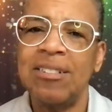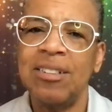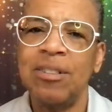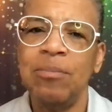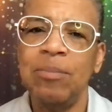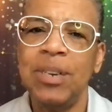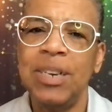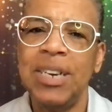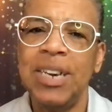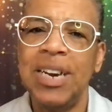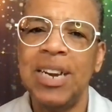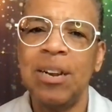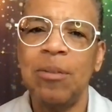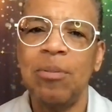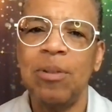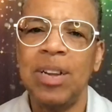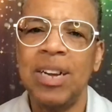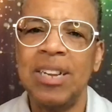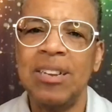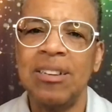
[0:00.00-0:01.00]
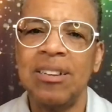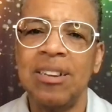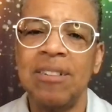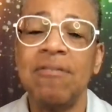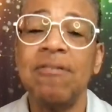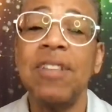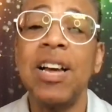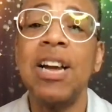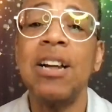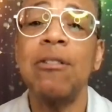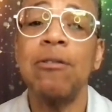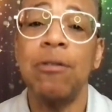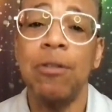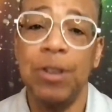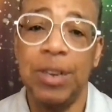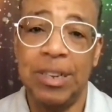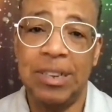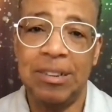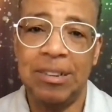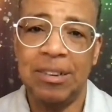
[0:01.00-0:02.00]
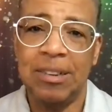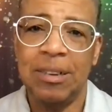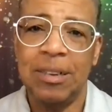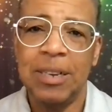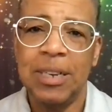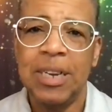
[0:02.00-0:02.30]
to be in a place of thankfulness.